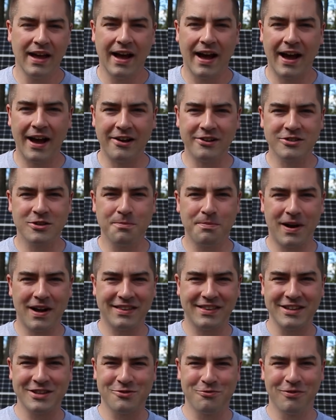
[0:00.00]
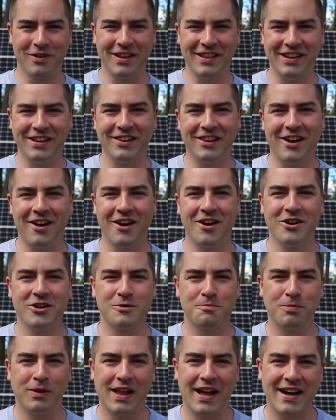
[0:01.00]
I also bought this really
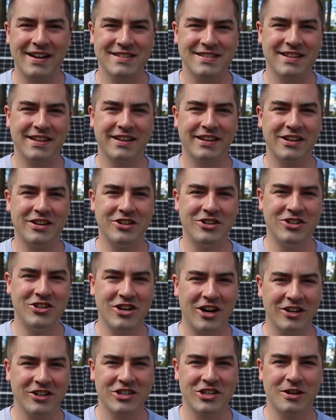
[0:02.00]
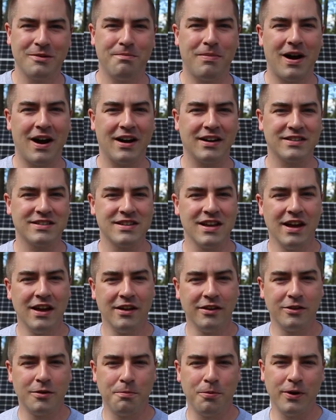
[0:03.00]
large plastic junction box
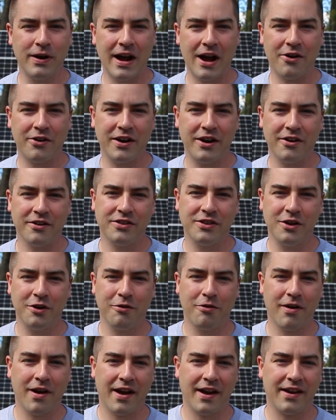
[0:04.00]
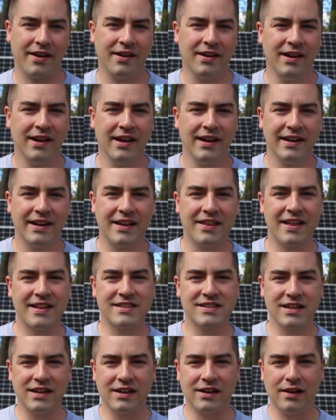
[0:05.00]
to put out here at the array. Now
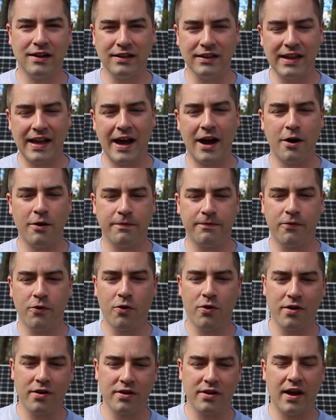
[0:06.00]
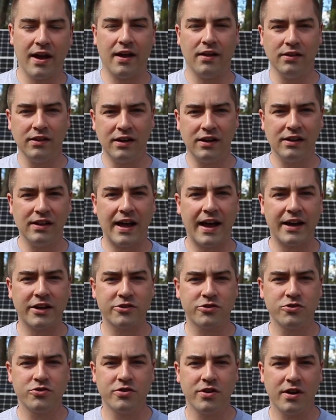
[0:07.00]
that's gonna allow for a little
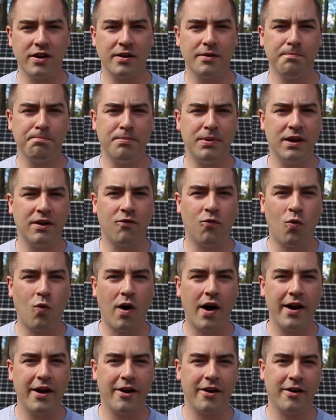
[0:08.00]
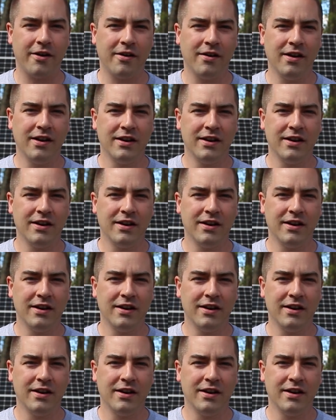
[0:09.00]
extra bit of wire.